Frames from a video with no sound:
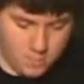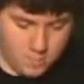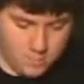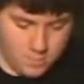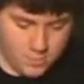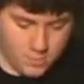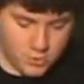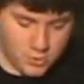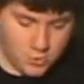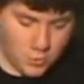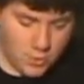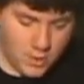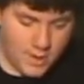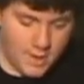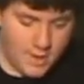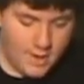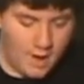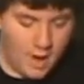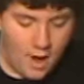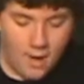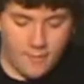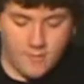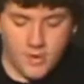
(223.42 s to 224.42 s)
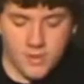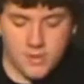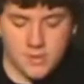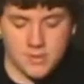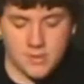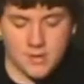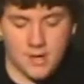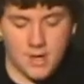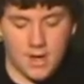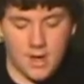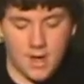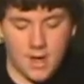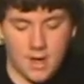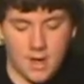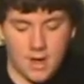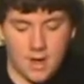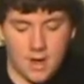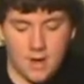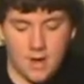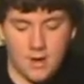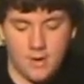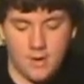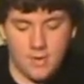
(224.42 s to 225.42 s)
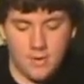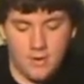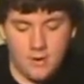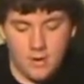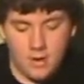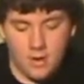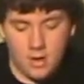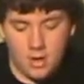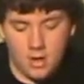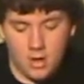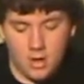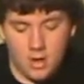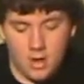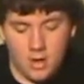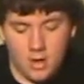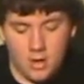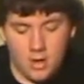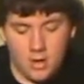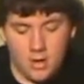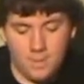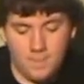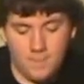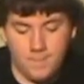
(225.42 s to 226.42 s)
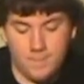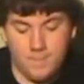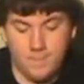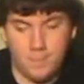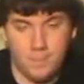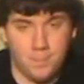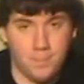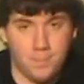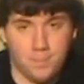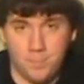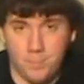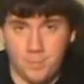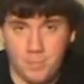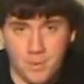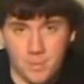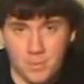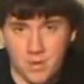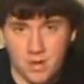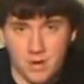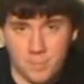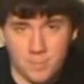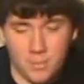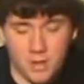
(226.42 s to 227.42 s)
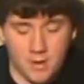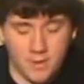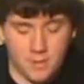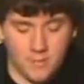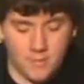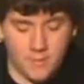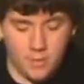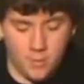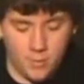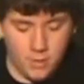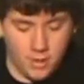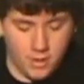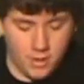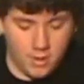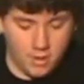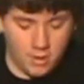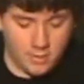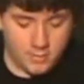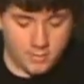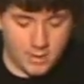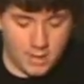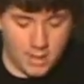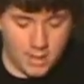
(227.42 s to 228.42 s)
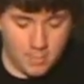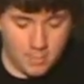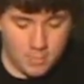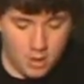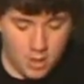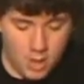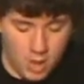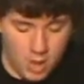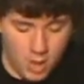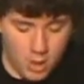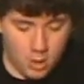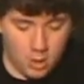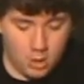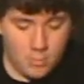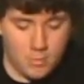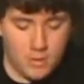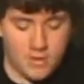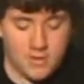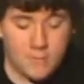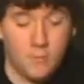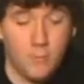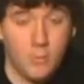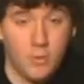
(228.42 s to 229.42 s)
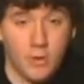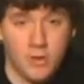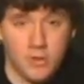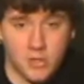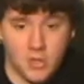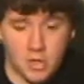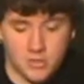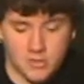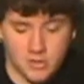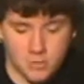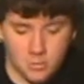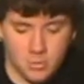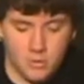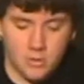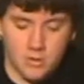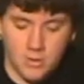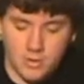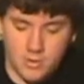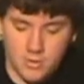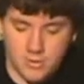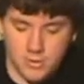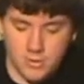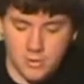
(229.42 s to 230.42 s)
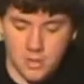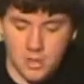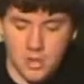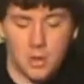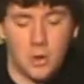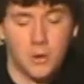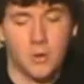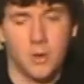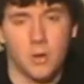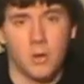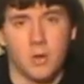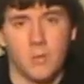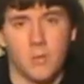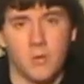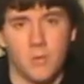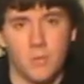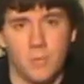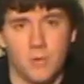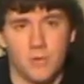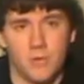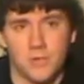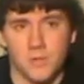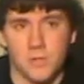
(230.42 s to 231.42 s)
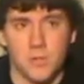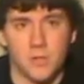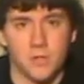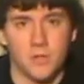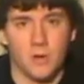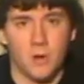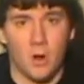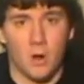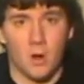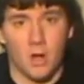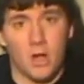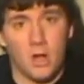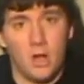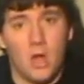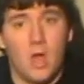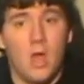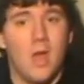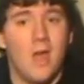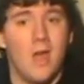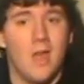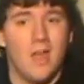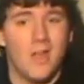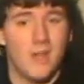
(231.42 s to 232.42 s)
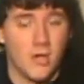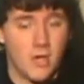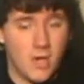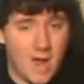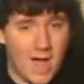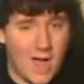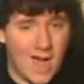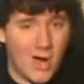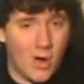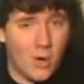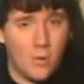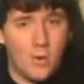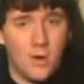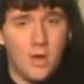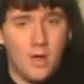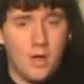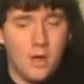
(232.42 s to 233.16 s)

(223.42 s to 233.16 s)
between novice and people that are playing for a really long time. It's fully adjustable, so you're going to be able to put this on target. Now,